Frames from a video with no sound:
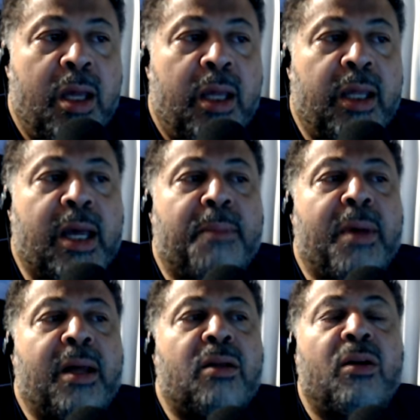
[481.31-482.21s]
He got
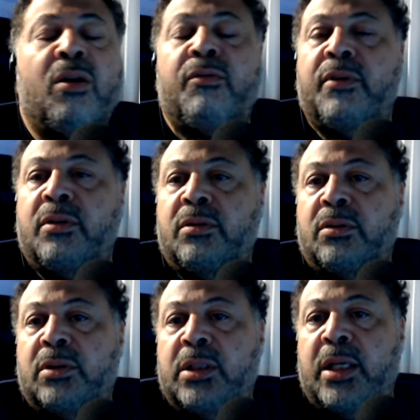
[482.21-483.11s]
Michael Irvin
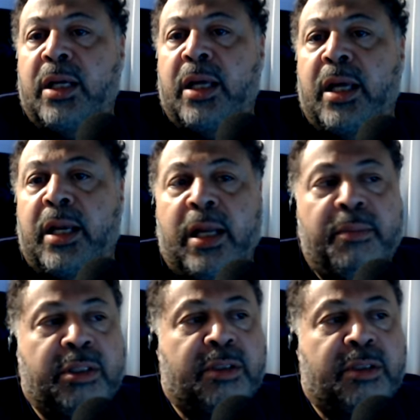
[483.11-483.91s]
and Emmitt